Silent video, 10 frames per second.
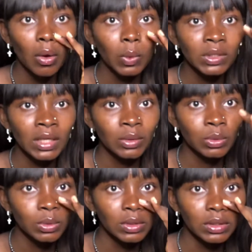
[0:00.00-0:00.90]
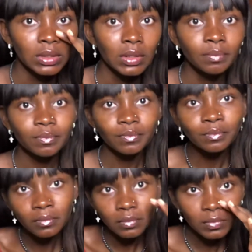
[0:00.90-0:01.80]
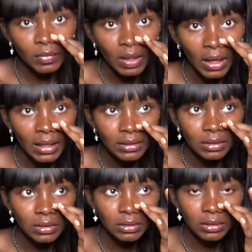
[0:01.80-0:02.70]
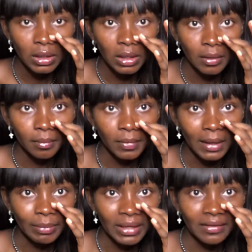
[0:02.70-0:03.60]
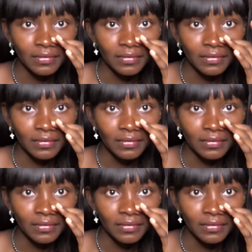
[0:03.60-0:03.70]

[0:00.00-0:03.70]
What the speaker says: What I do is I just apply